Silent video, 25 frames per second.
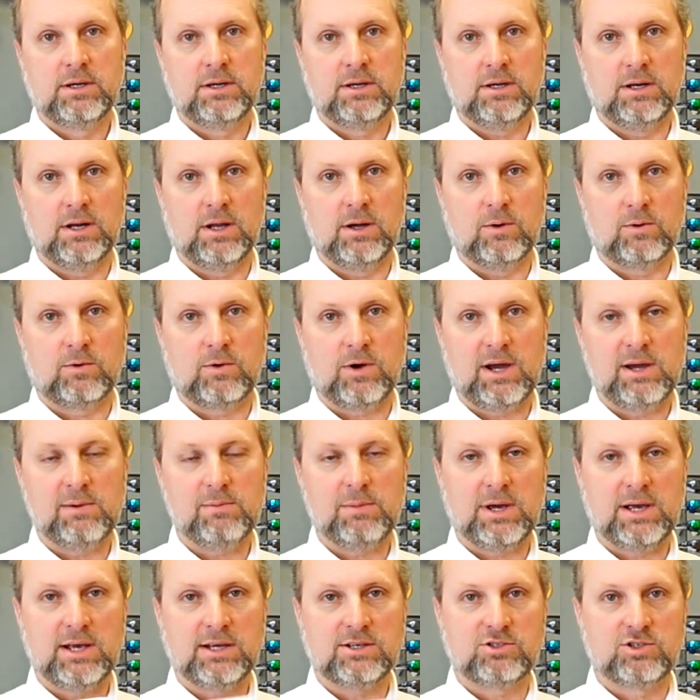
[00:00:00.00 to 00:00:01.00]
You know,
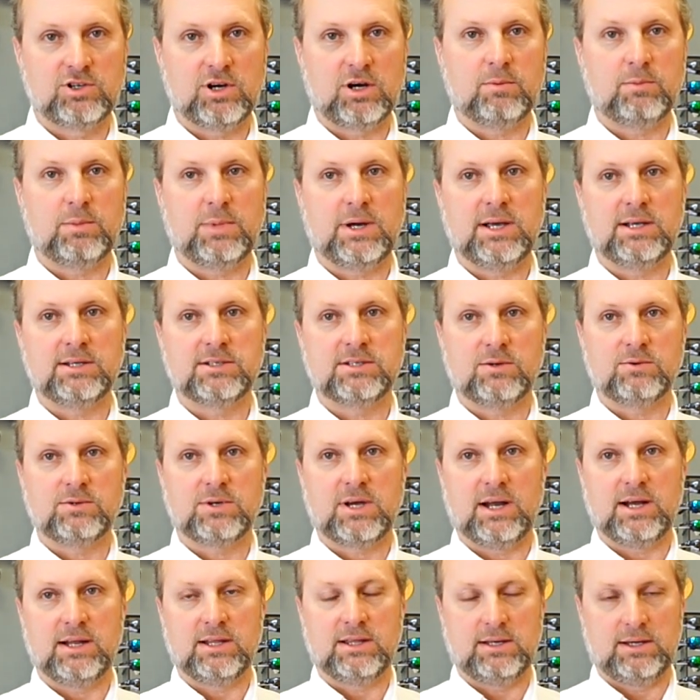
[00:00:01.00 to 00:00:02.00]
crankbaits, jerkbaits, those
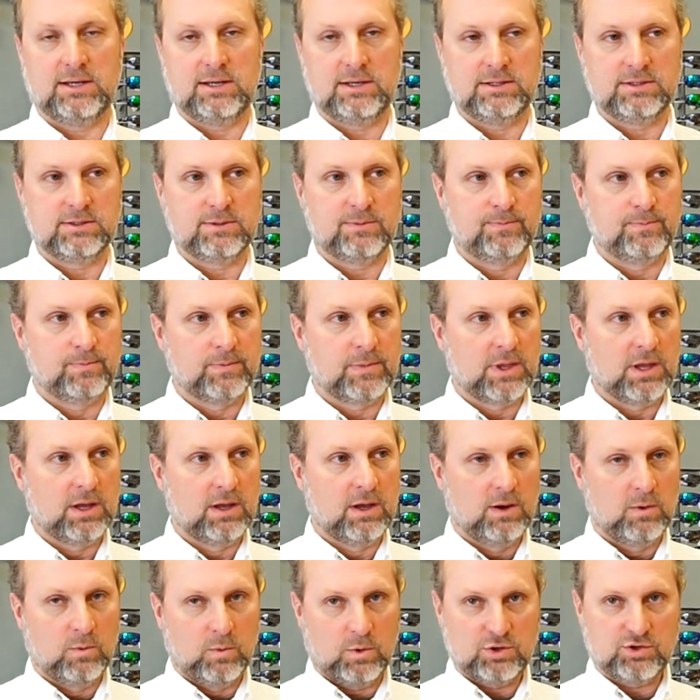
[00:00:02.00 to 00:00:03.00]
kind of things,
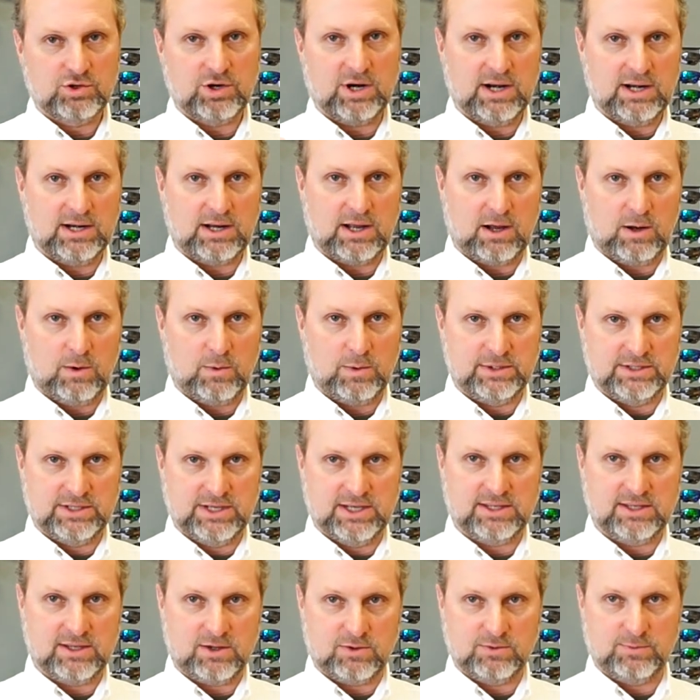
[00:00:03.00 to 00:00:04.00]
we're trying to always
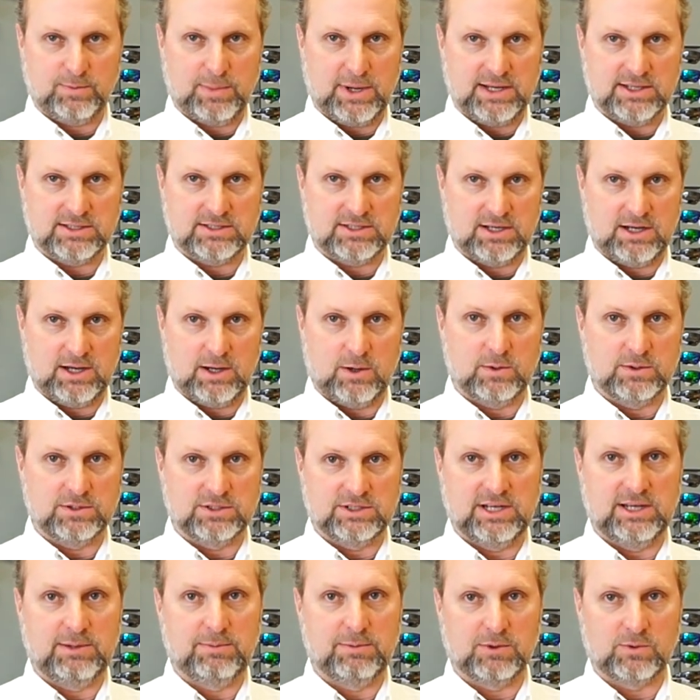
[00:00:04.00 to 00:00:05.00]
get those baits to go as
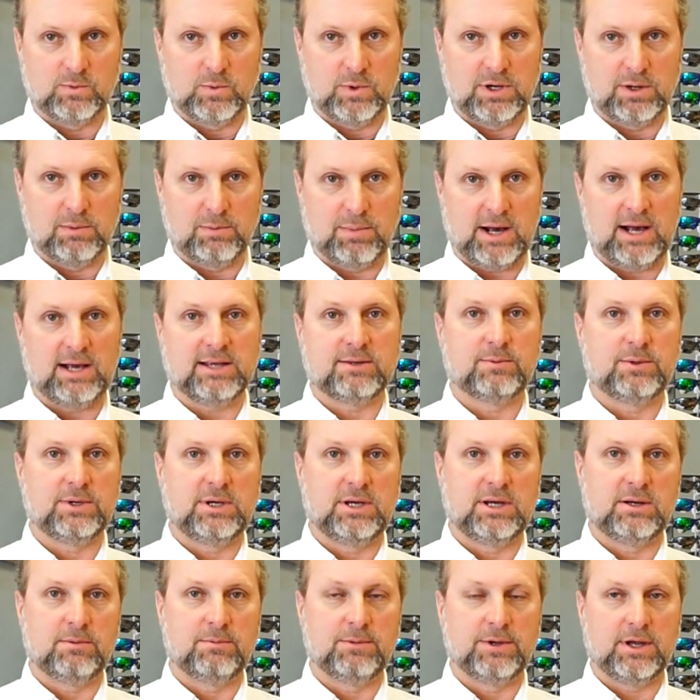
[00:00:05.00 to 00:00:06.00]
deep as we can possibly
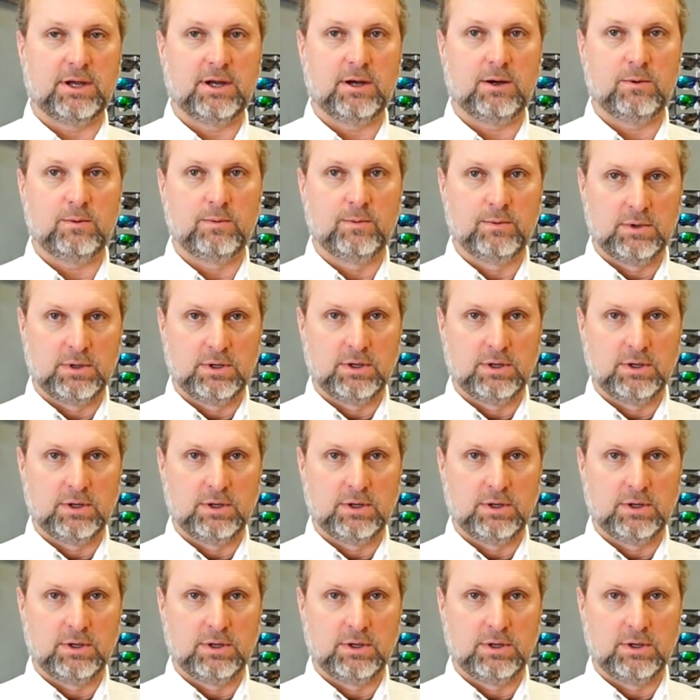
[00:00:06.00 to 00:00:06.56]
get them to go.